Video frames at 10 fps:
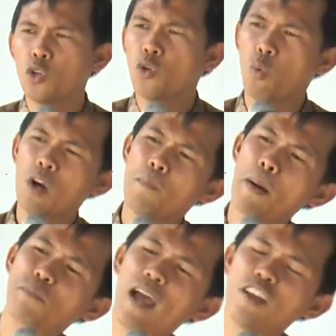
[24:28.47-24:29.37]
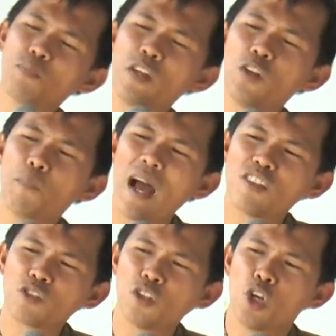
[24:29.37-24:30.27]
you were baptized by your
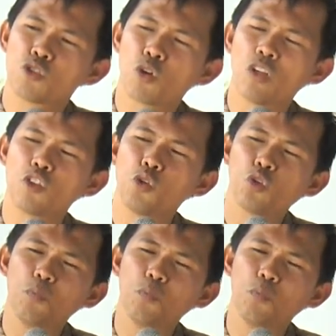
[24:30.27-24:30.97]
pastor so that you